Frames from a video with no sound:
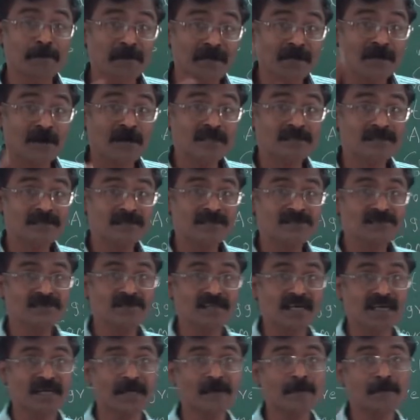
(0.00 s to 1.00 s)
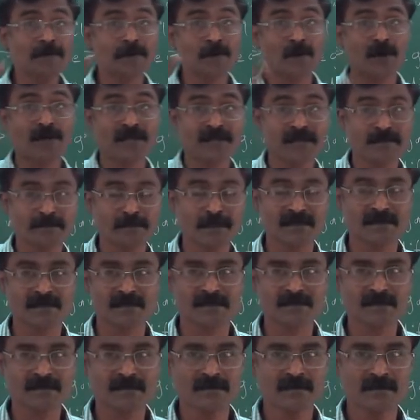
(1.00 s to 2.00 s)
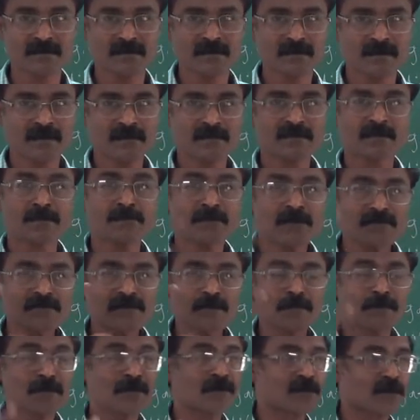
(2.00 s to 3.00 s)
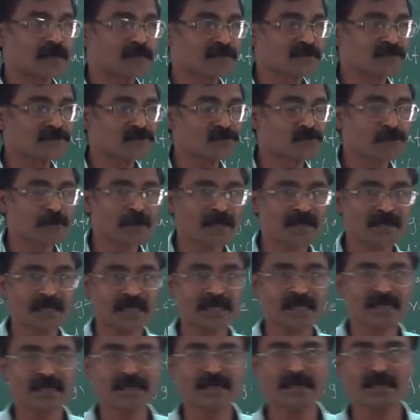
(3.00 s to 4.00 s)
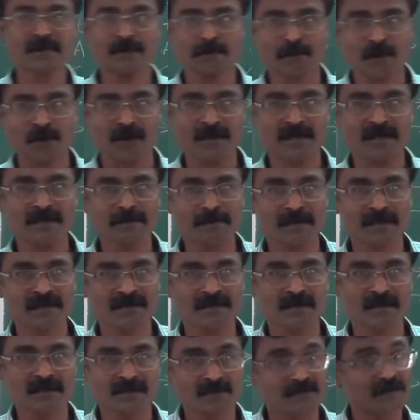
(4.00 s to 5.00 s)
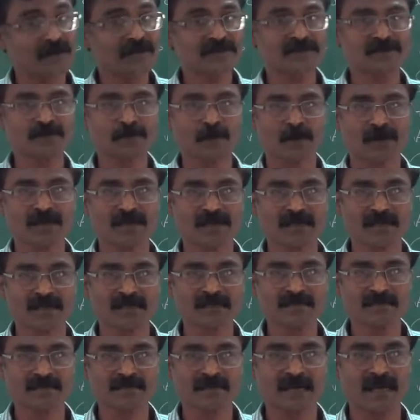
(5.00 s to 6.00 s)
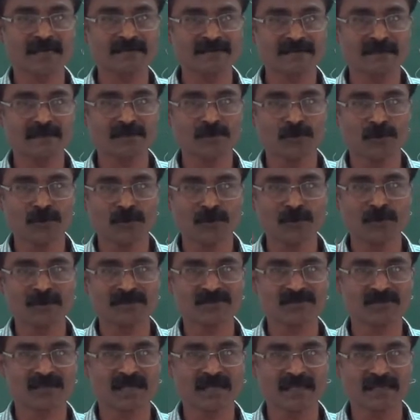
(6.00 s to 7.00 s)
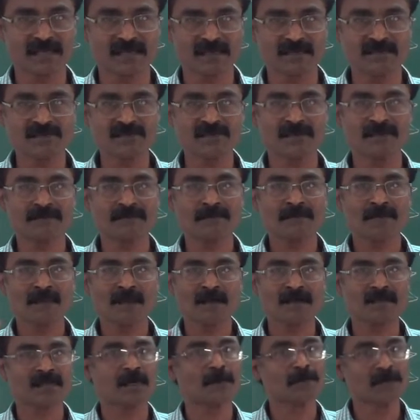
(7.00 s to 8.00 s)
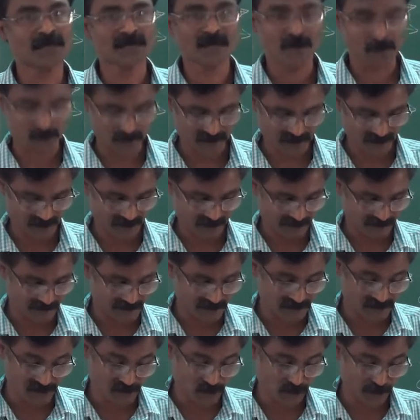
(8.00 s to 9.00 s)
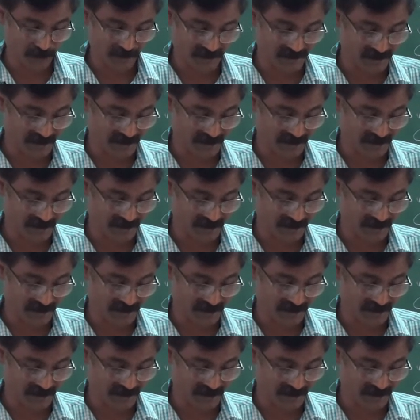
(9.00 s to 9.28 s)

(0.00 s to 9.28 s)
precautions in product method? Some of the precautions to be taken in a product method. The first point is, as I told you yesterday, is double counting, which should be